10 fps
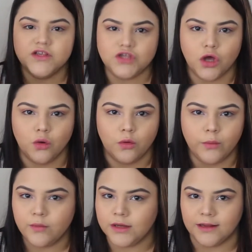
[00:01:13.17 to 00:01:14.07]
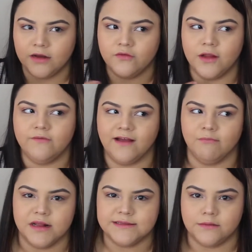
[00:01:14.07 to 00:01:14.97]
So we were in line for like
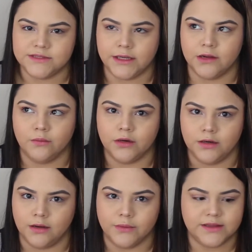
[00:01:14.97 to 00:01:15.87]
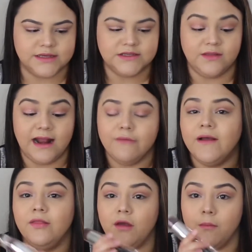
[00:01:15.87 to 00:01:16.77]
5 minutes, and I was like, yeah, we're done with this. So then I
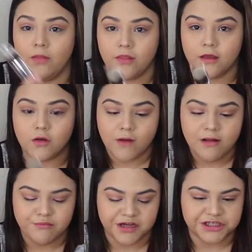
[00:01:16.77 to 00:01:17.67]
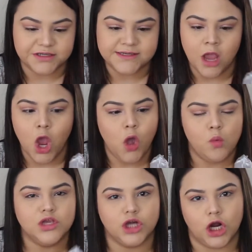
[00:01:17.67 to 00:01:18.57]
found the Crown brushes,
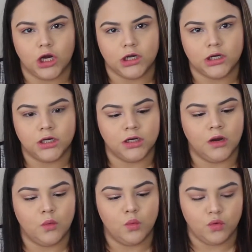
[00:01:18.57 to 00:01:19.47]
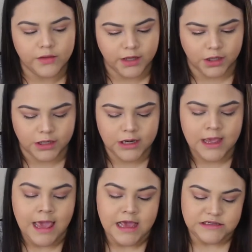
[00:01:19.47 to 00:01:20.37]
which are really good.
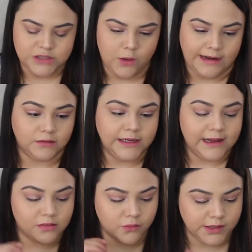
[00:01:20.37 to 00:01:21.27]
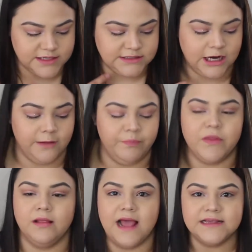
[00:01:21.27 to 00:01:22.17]
So I only got 3 this time.
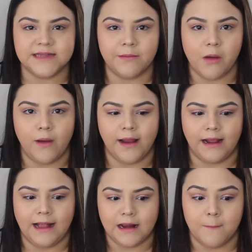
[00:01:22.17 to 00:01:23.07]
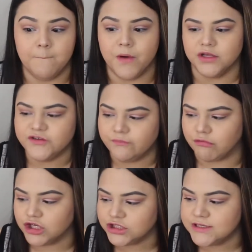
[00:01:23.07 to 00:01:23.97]
Last time I went, I got a bunch of
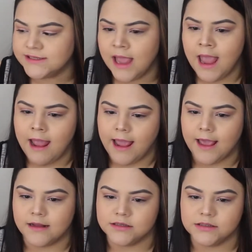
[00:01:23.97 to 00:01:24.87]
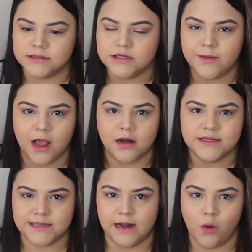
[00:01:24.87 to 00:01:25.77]
brushes, and to be
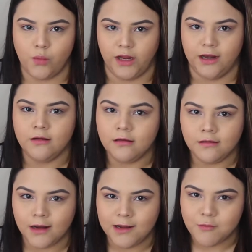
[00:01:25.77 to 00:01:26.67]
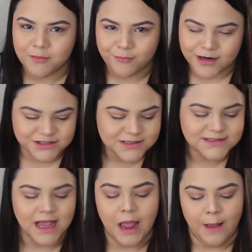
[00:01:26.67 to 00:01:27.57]
honest, I don't need any more
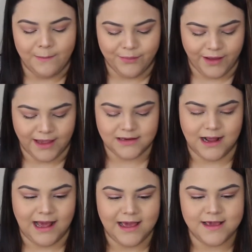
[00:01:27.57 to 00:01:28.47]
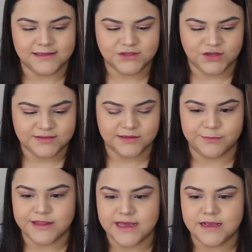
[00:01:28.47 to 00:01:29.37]
brushes, but I saw
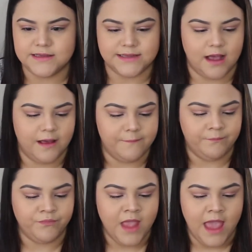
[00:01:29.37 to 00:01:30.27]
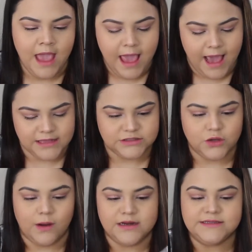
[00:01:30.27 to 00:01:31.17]
some of these, and
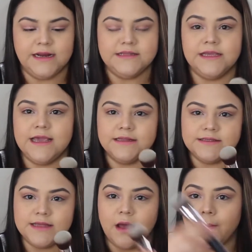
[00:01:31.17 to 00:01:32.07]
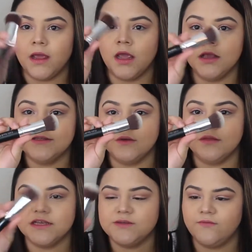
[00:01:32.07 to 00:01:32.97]
so I decided to get some. So
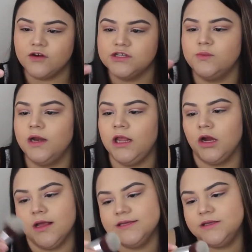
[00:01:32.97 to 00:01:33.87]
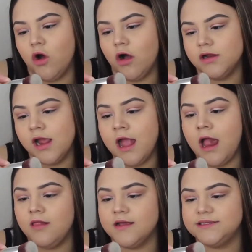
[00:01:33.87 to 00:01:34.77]
this first one here is called
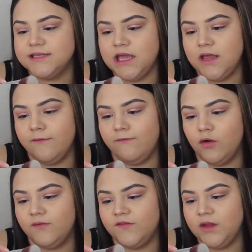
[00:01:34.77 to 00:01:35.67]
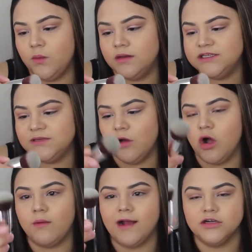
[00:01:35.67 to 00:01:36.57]
the C451
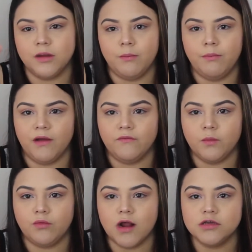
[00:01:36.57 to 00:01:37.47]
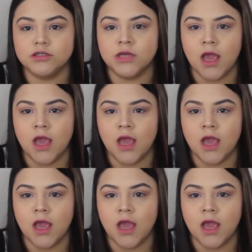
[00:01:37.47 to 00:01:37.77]
Small Round Buffer Brush.